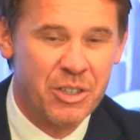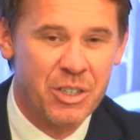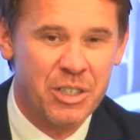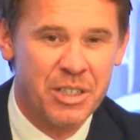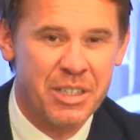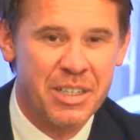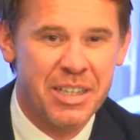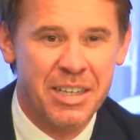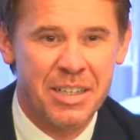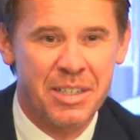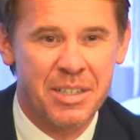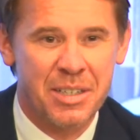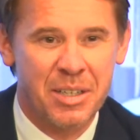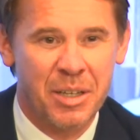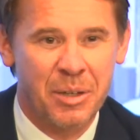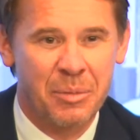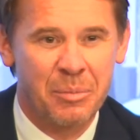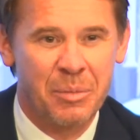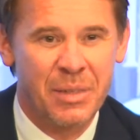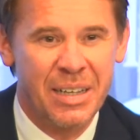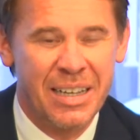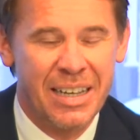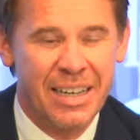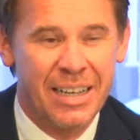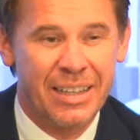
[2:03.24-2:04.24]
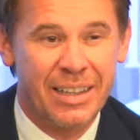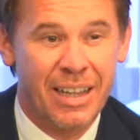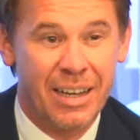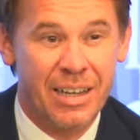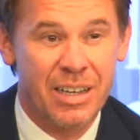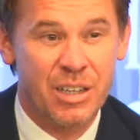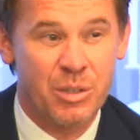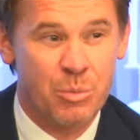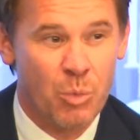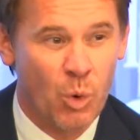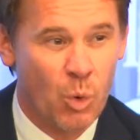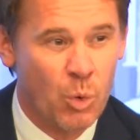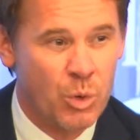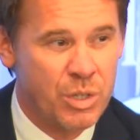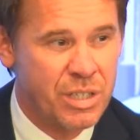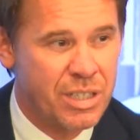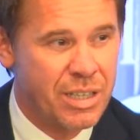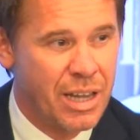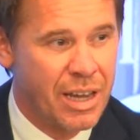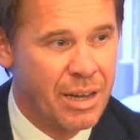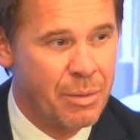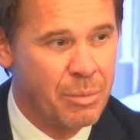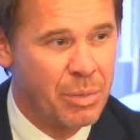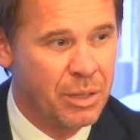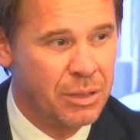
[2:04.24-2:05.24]
system that is more
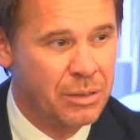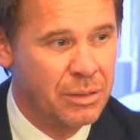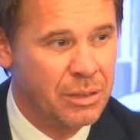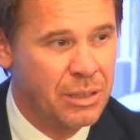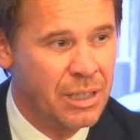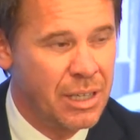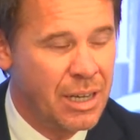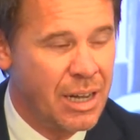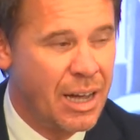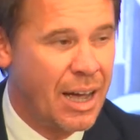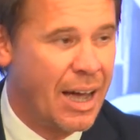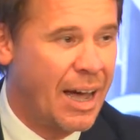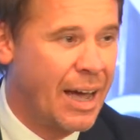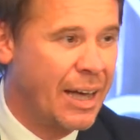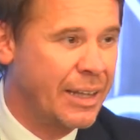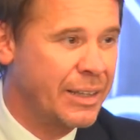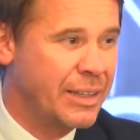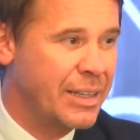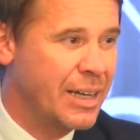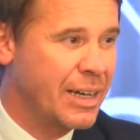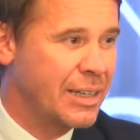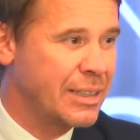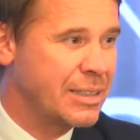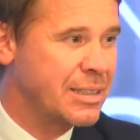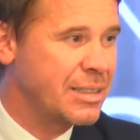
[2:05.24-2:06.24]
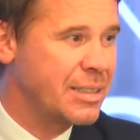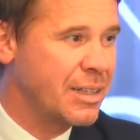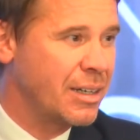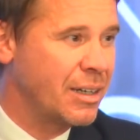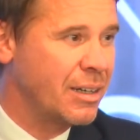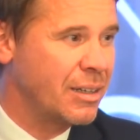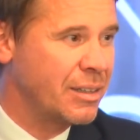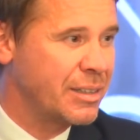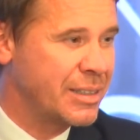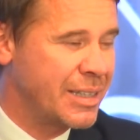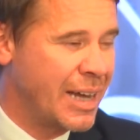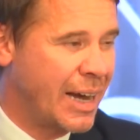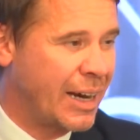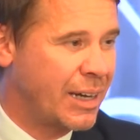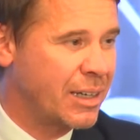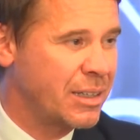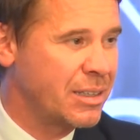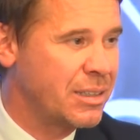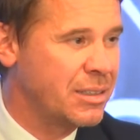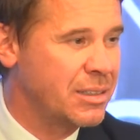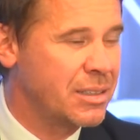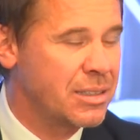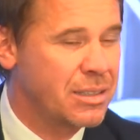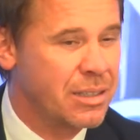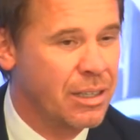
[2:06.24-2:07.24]
stable and that
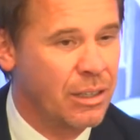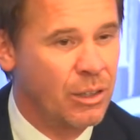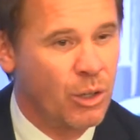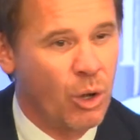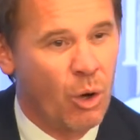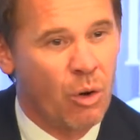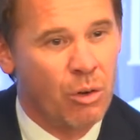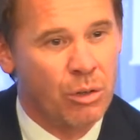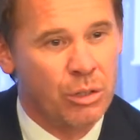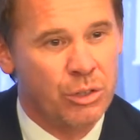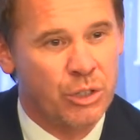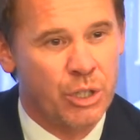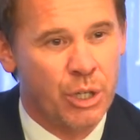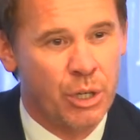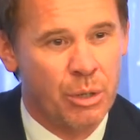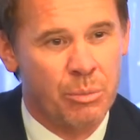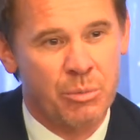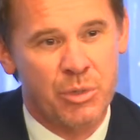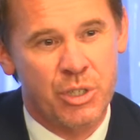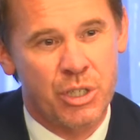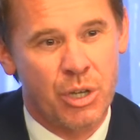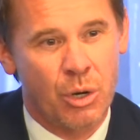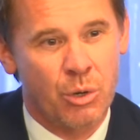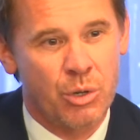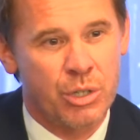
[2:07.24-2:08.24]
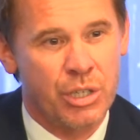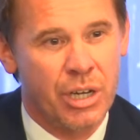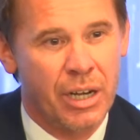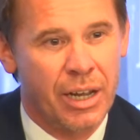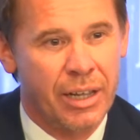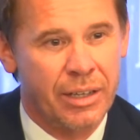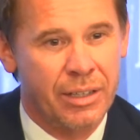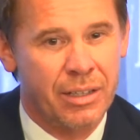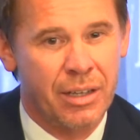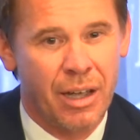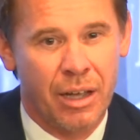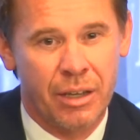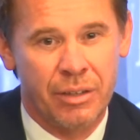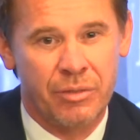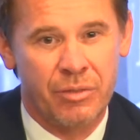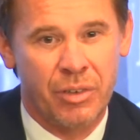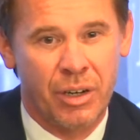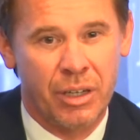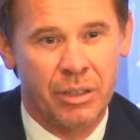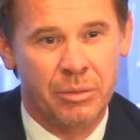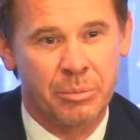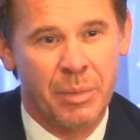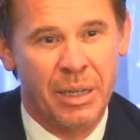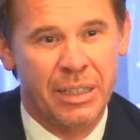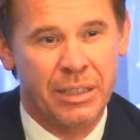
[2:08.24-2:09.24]
tackles the long-term social and
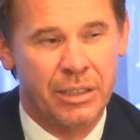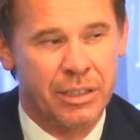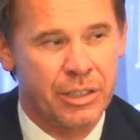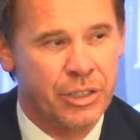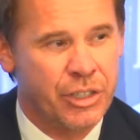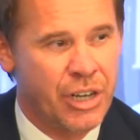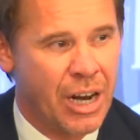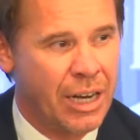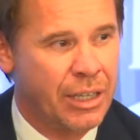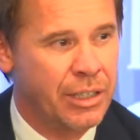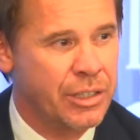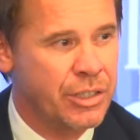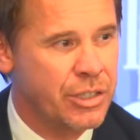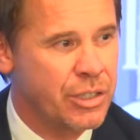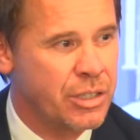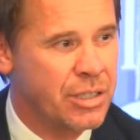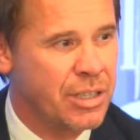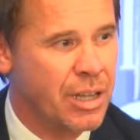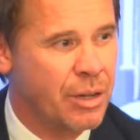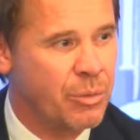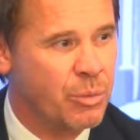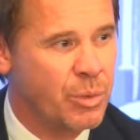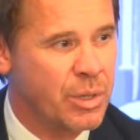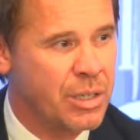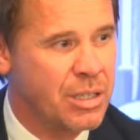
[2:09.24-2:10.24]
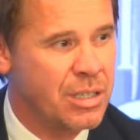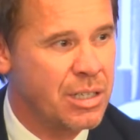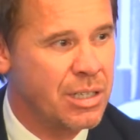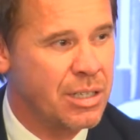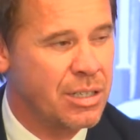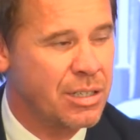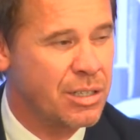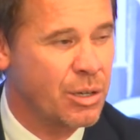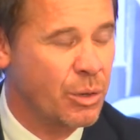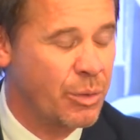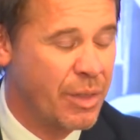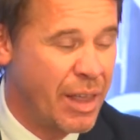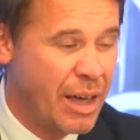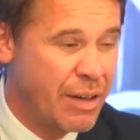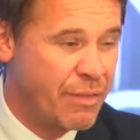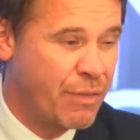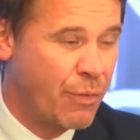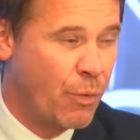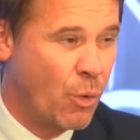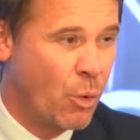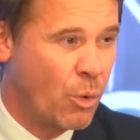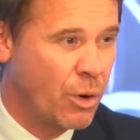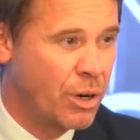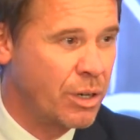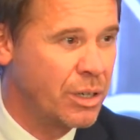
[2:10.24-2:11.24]
environmental challenges that we see. So
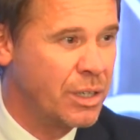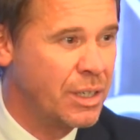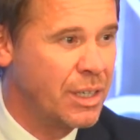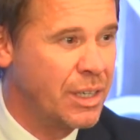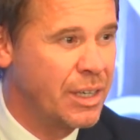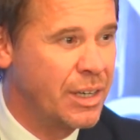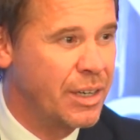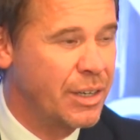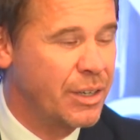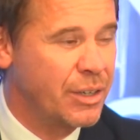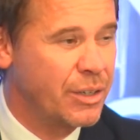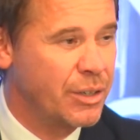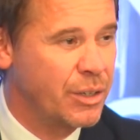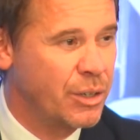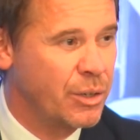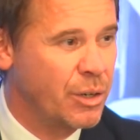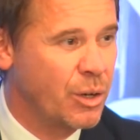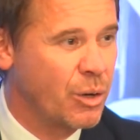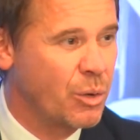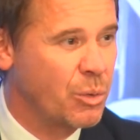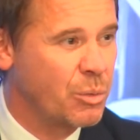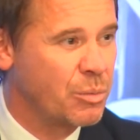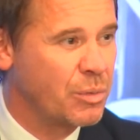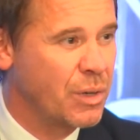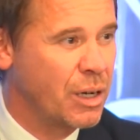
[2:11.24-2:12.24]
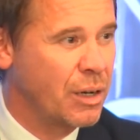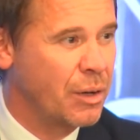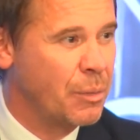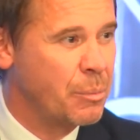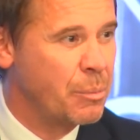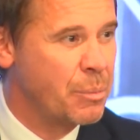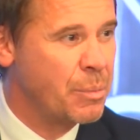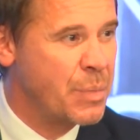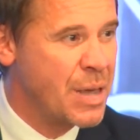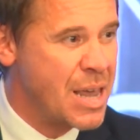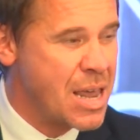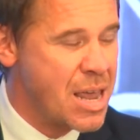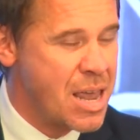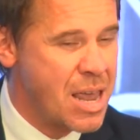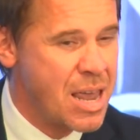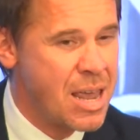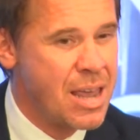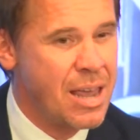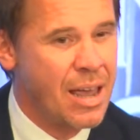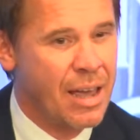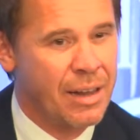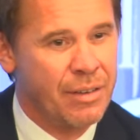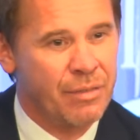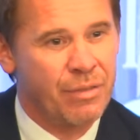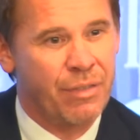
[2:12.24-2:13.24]
therefore, you know,
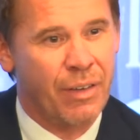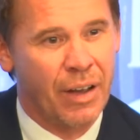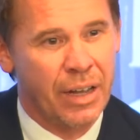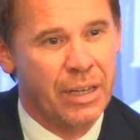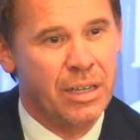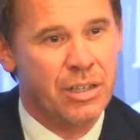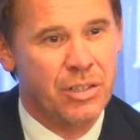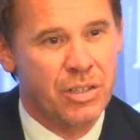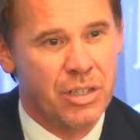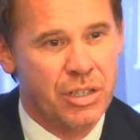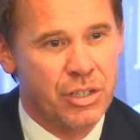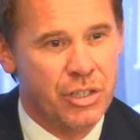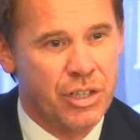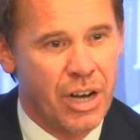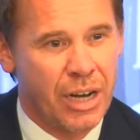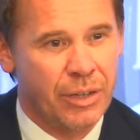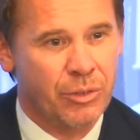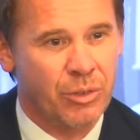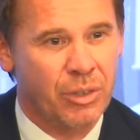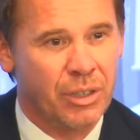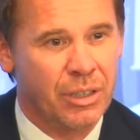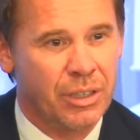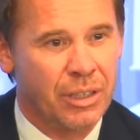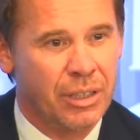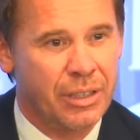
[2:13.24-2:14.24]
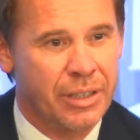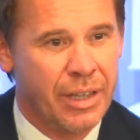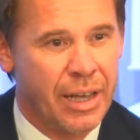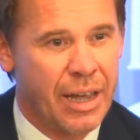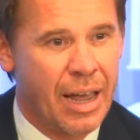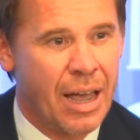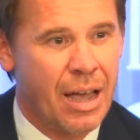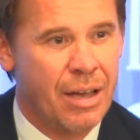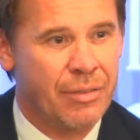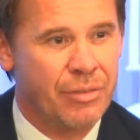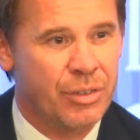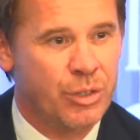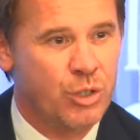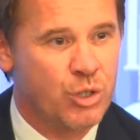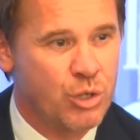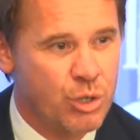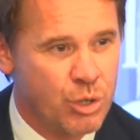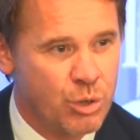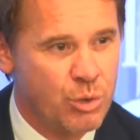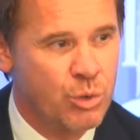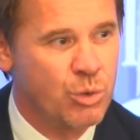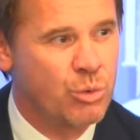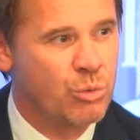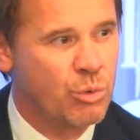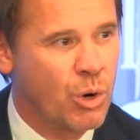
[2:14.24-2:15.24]
PE and finance in general, they have a
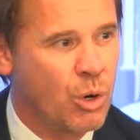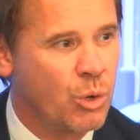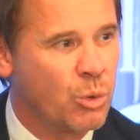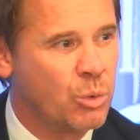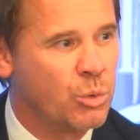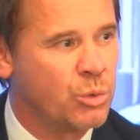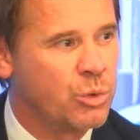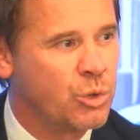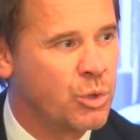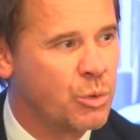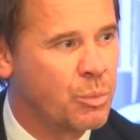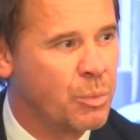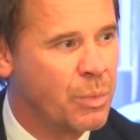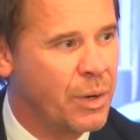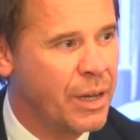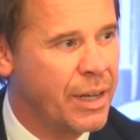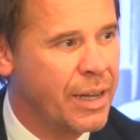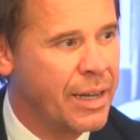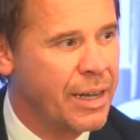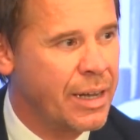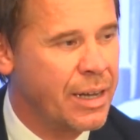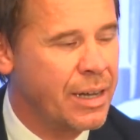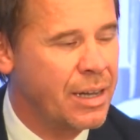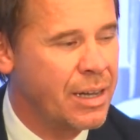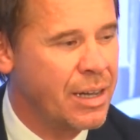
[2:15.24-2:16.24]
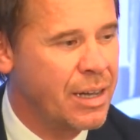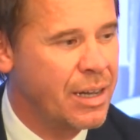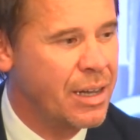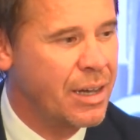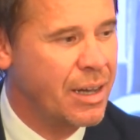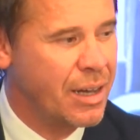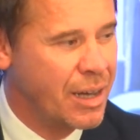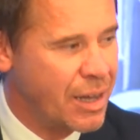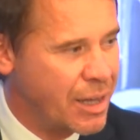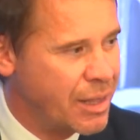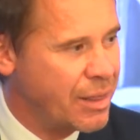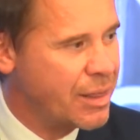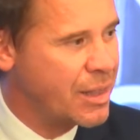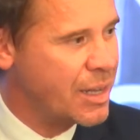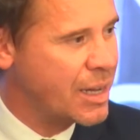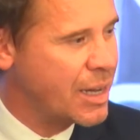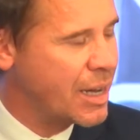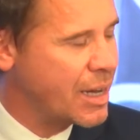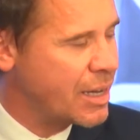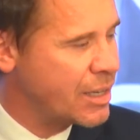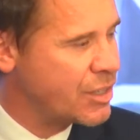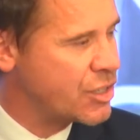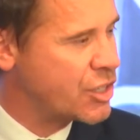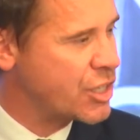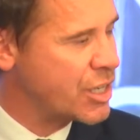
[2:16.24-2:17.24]
true role to play in the
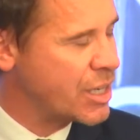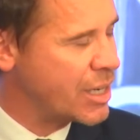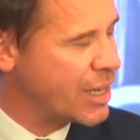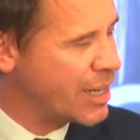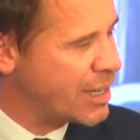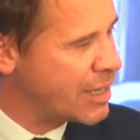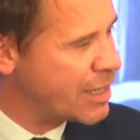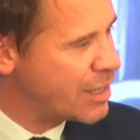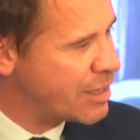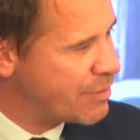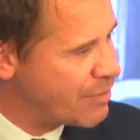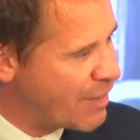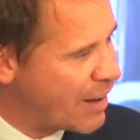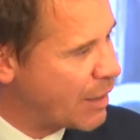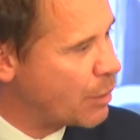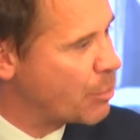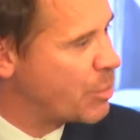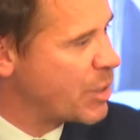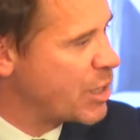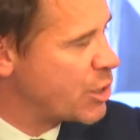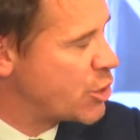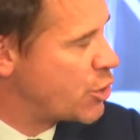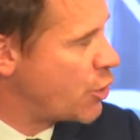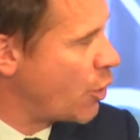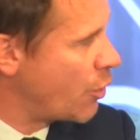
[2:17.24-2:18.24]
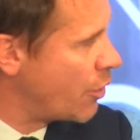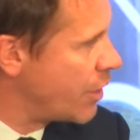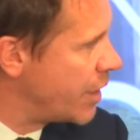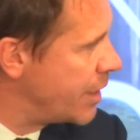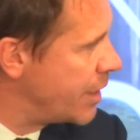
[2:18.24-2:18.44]
ESG, in the developing story.